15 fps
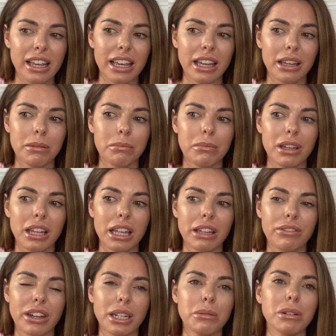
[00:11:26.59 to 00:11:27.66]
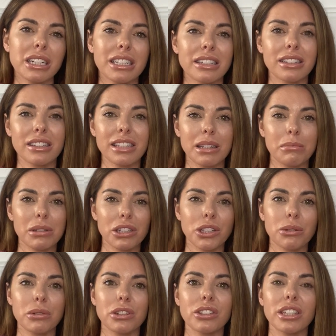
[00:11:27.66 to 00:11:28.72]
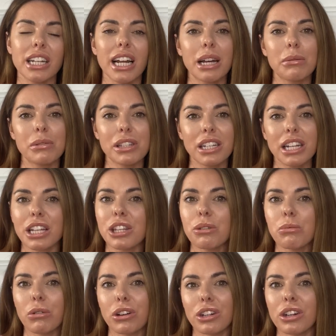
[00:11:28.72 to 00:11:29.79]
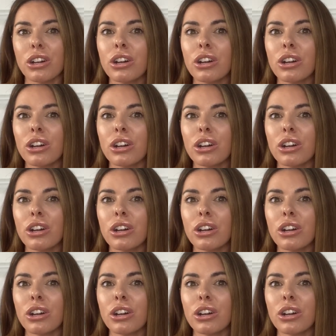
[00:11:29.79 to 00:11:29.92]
If anyone is in the same situation that I was in and you want